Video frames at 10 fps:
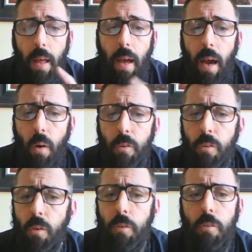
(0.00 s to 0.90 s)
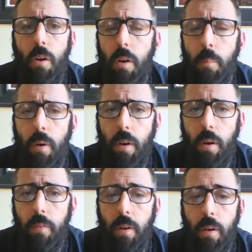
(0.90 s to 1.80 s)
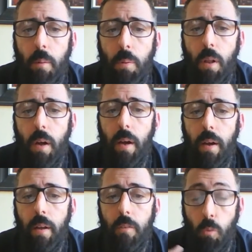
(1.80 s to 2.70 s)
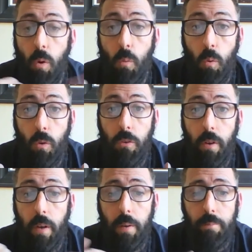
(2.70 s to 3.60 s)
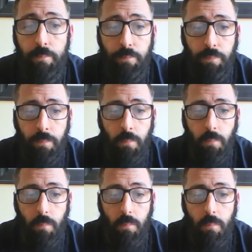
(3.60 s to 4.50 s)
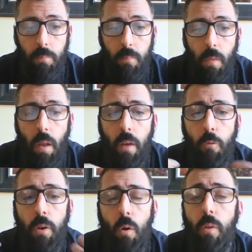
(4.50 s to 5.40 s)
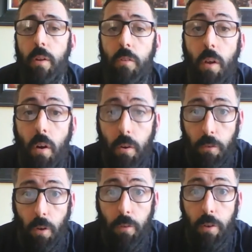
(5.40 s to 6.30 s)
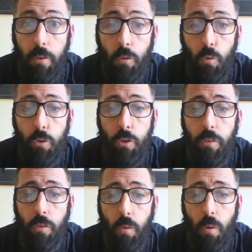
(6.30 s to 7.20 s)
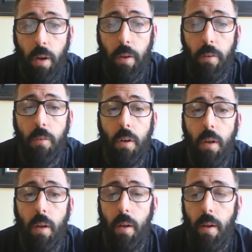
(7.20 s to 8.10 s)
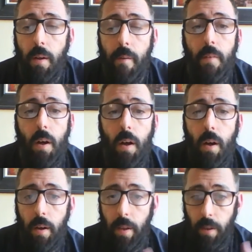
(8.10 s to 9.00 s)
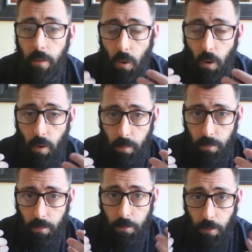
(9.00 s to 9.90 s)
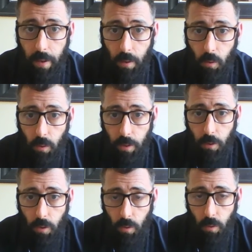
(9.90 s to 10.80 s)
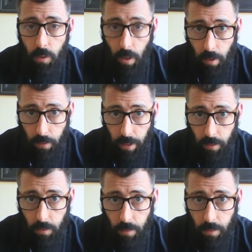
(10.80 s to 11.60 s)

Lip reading: How does all this talk about covenant apply to our world today? If we know that our salvation through Jesus Christ is our final eternal covenant,